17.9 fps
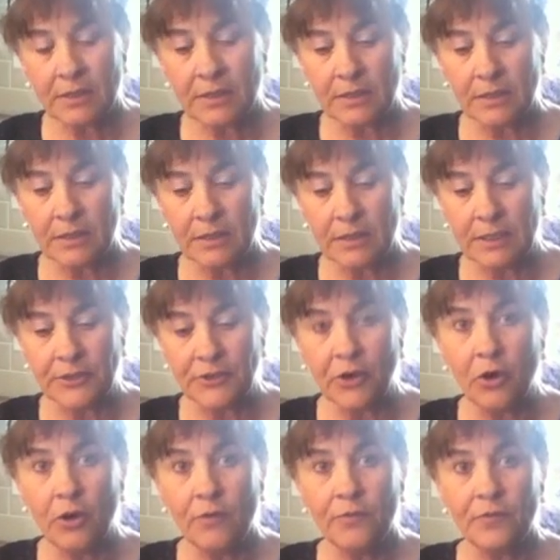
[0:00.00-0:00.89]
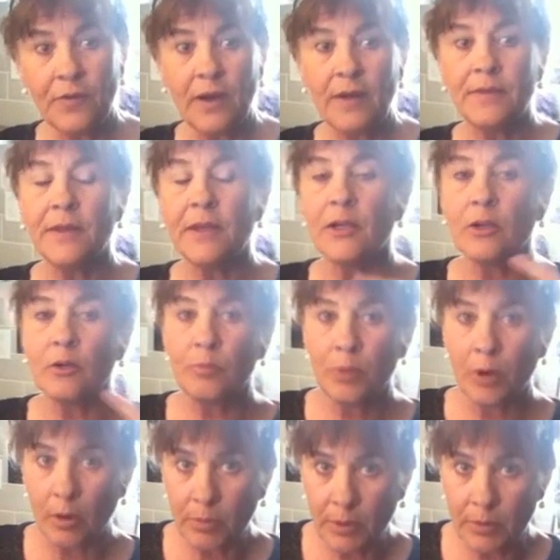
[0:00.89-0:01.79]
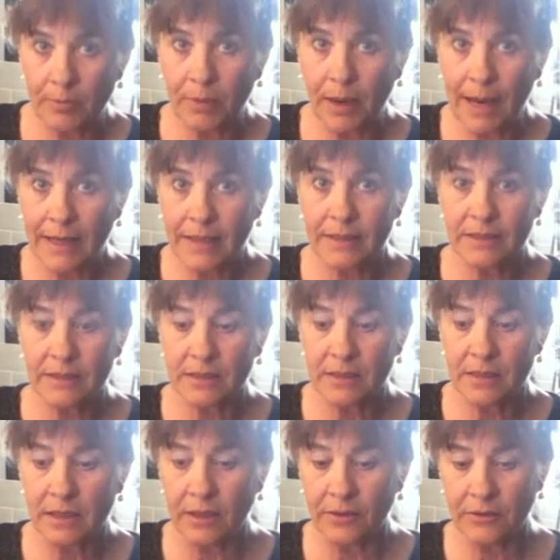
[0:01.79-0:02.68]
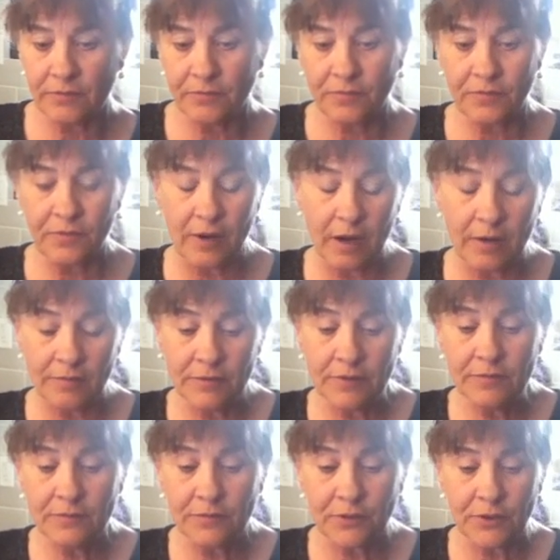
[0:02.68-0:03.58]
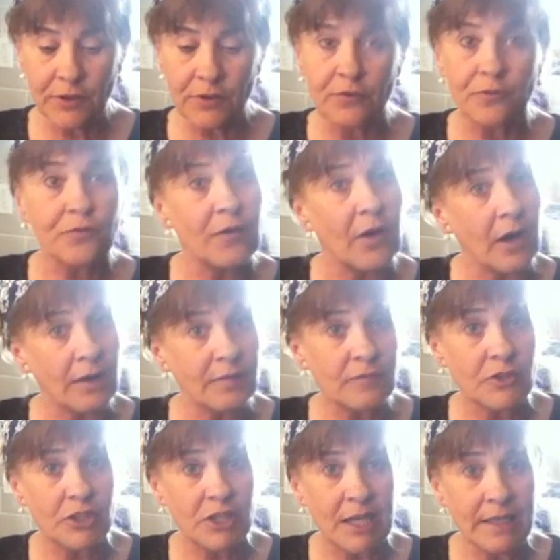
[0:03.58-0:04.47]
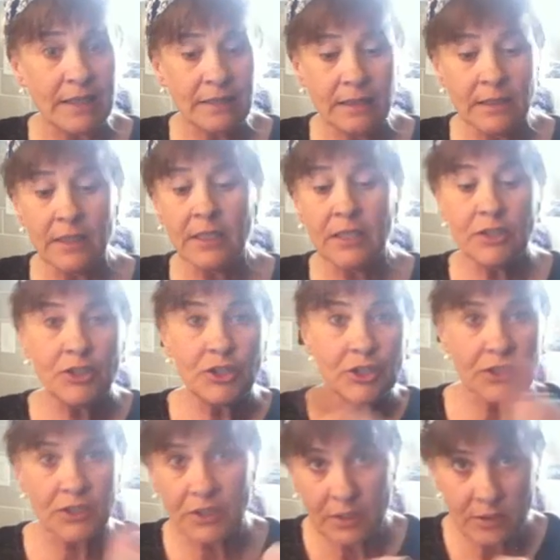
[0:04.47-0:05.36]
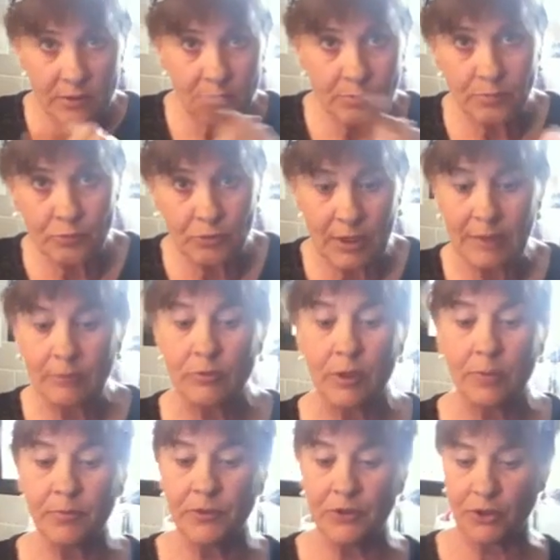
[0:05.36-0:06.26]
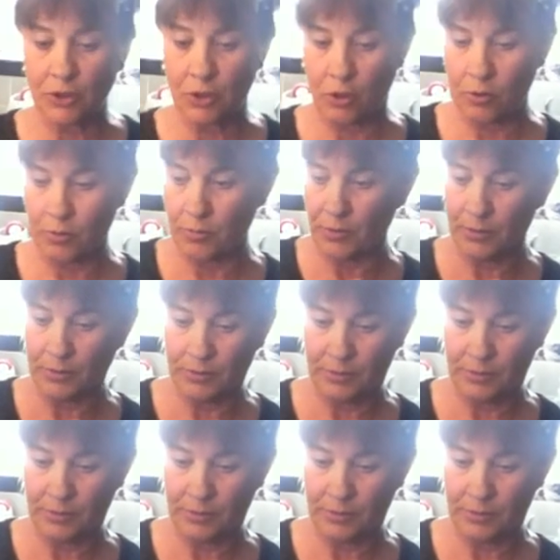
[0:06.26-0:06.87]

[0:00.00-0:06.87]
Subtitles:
the lid off and then I'll pop it back into the oven for another 5 or 10, just to brown up the top.